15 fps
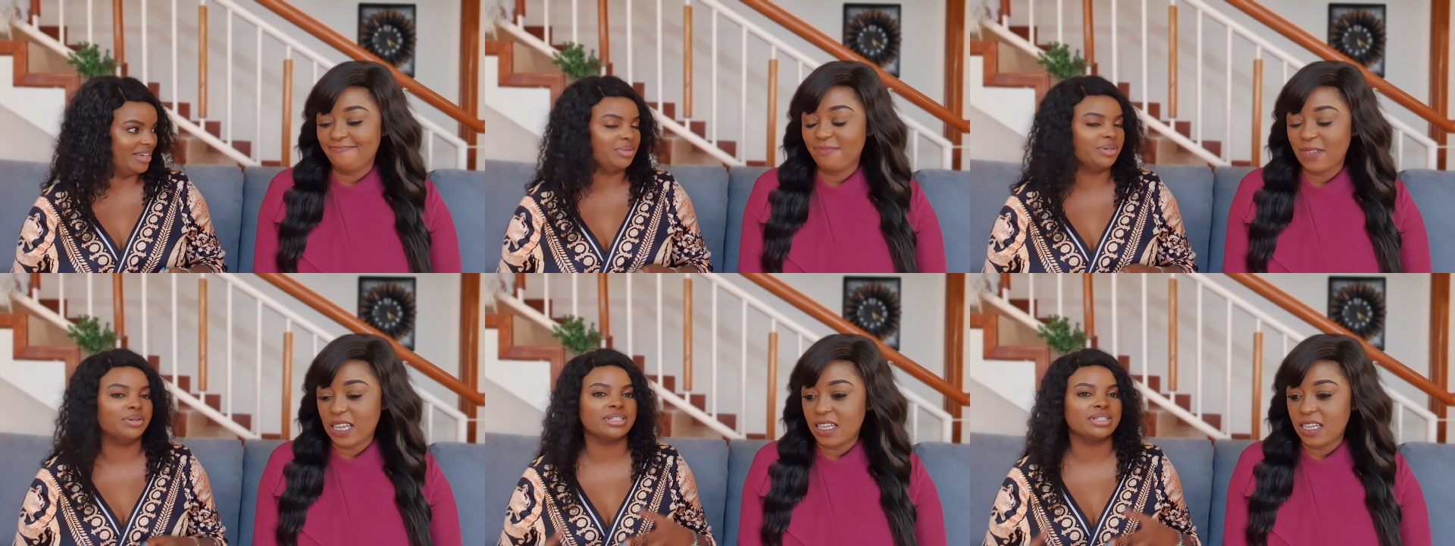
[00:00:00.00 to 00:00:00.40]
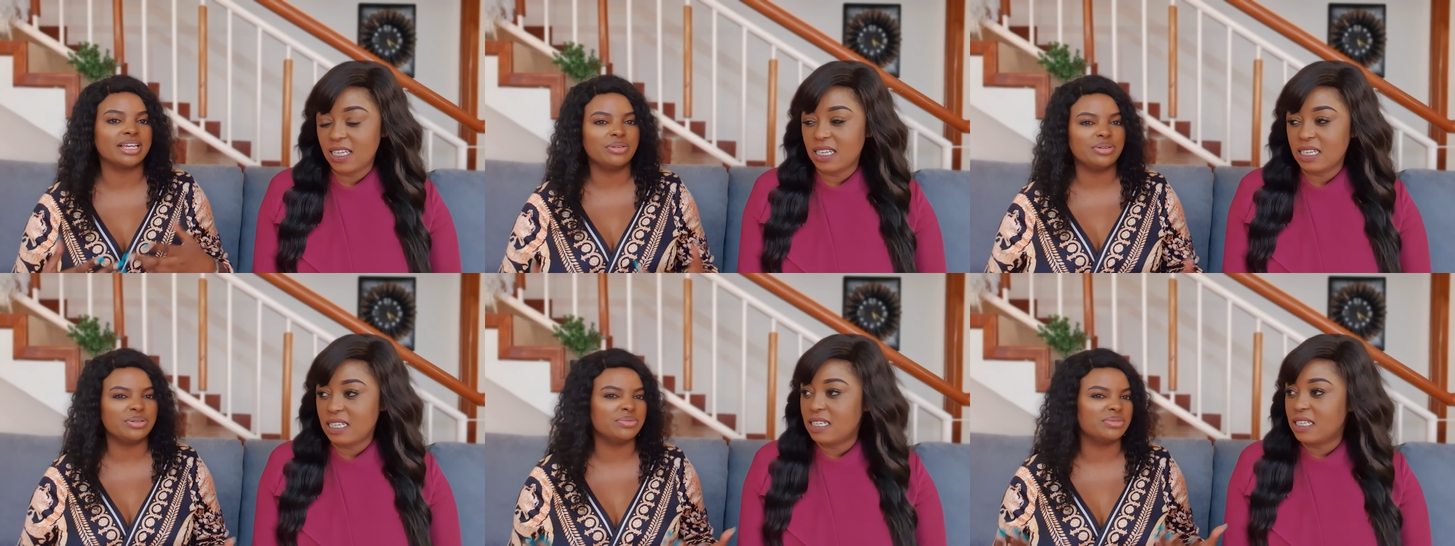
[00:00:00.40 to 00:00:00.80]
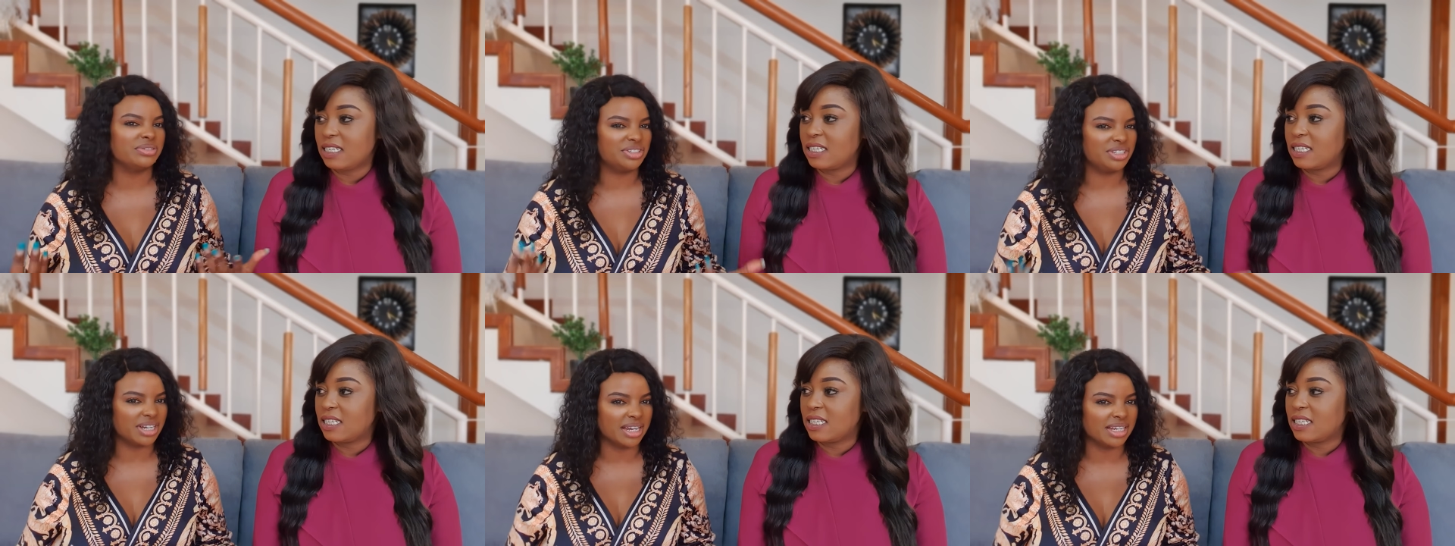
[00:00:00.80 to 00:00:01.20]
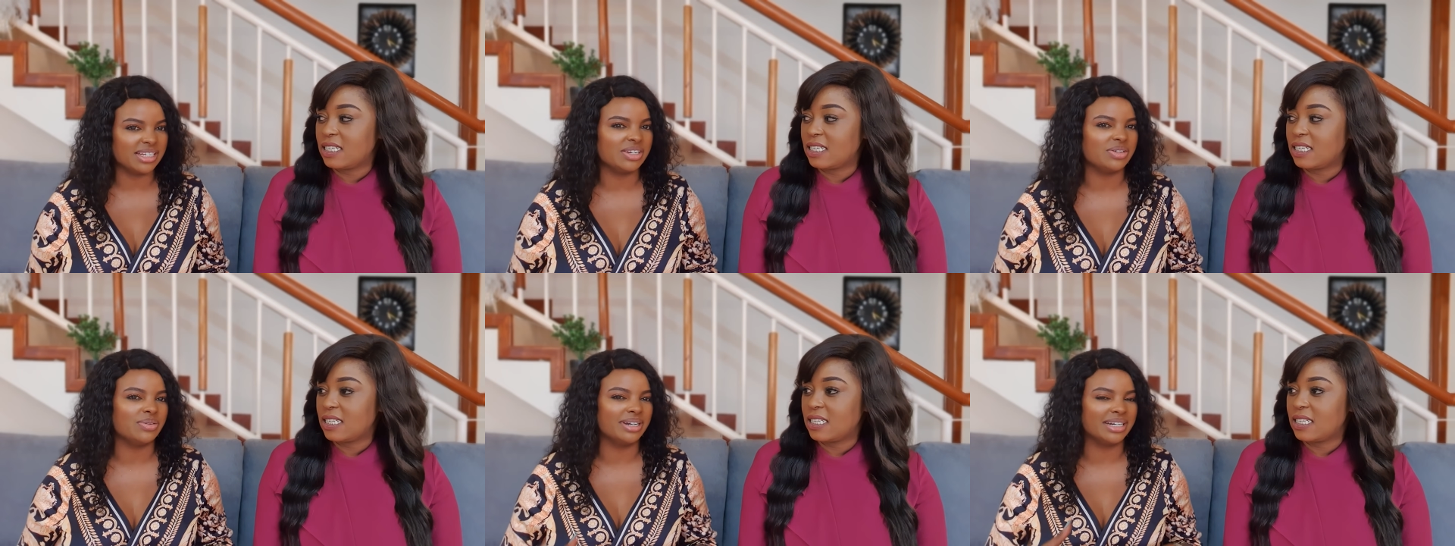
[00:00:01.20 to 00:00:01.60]
Speaker 1: because I know you won't judge
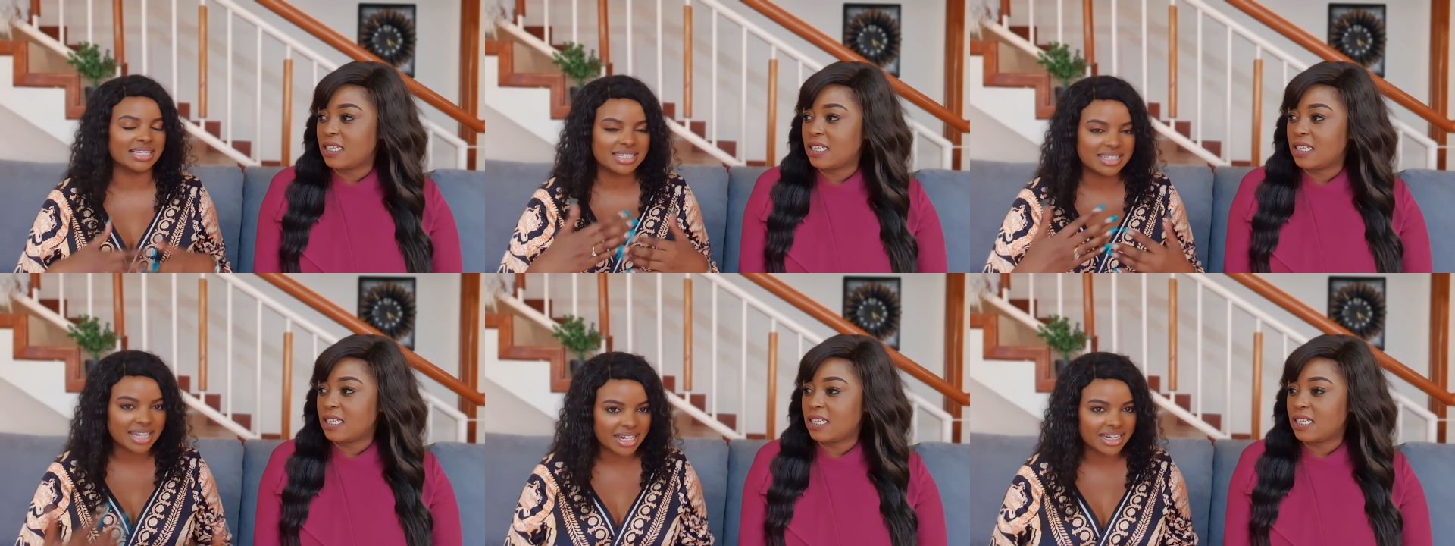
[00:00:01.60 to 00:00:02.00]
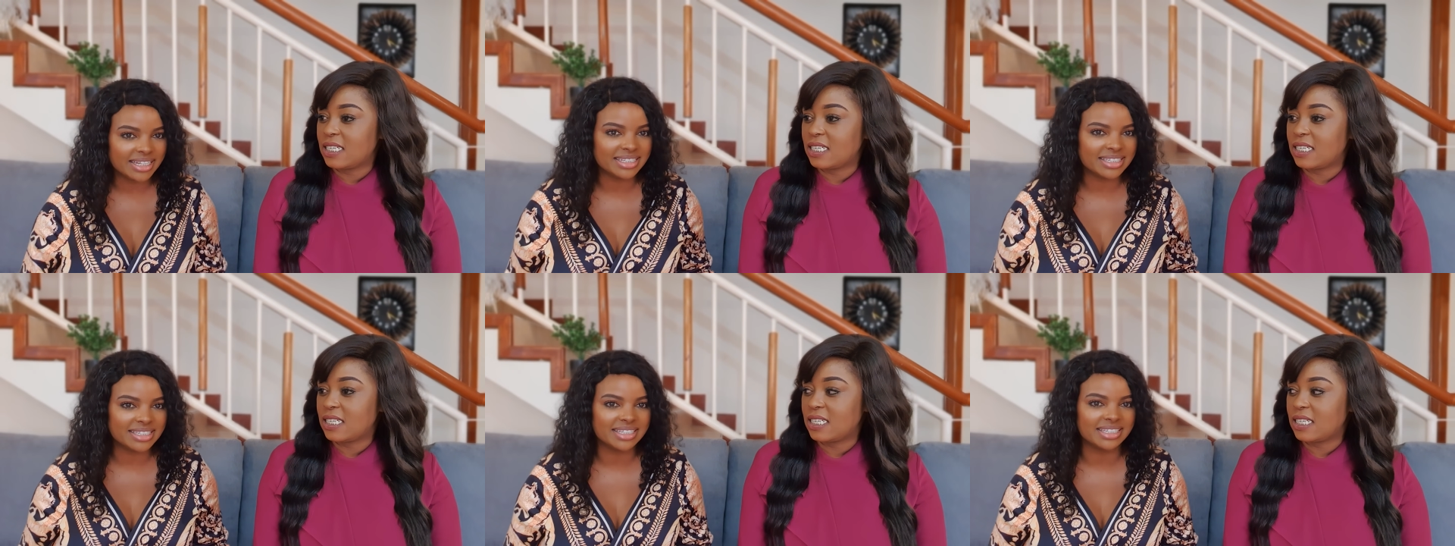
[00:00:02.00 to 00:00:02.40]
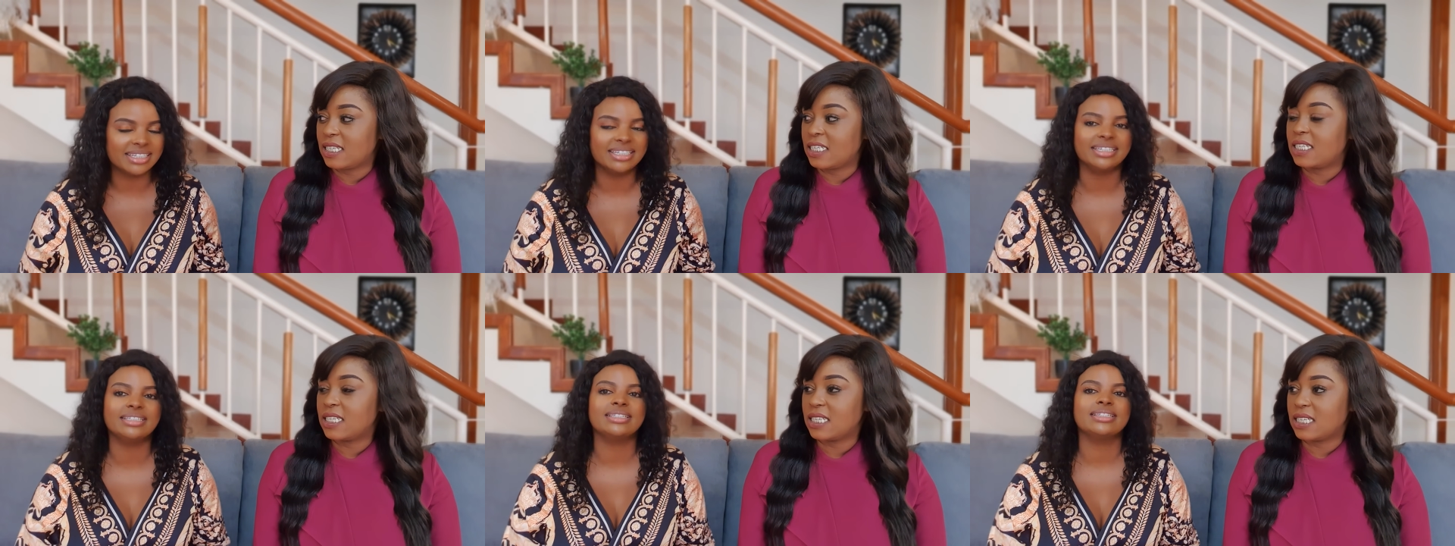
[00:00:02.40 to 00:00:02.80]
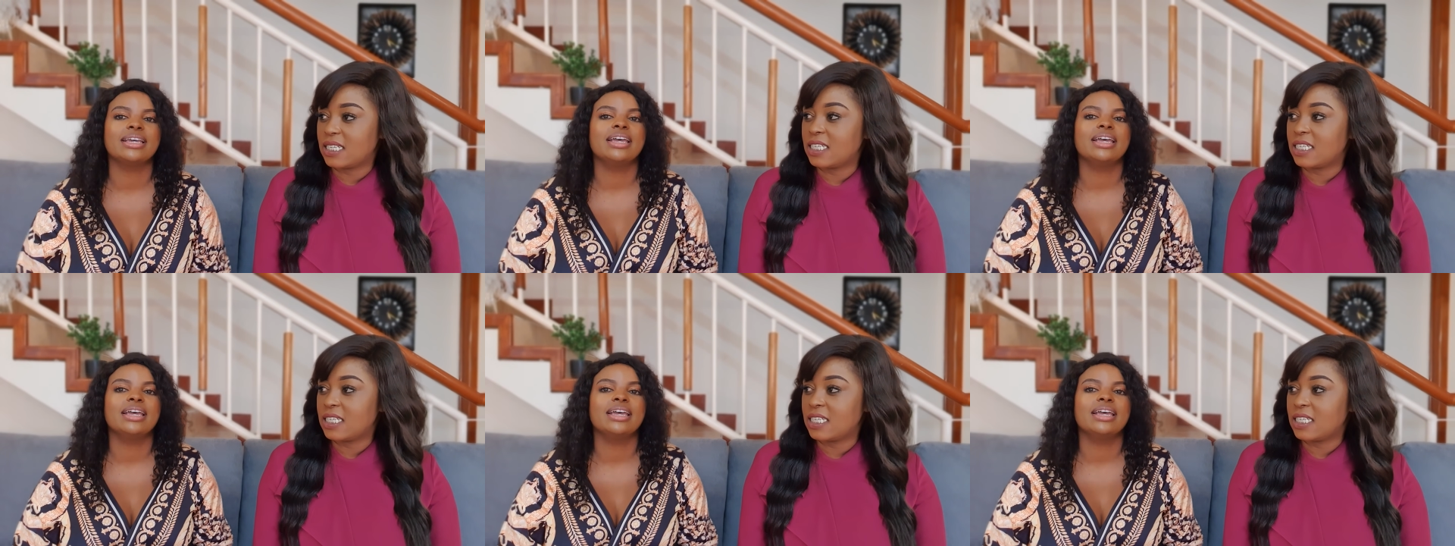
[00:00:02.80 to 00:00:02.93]
and you understand these things.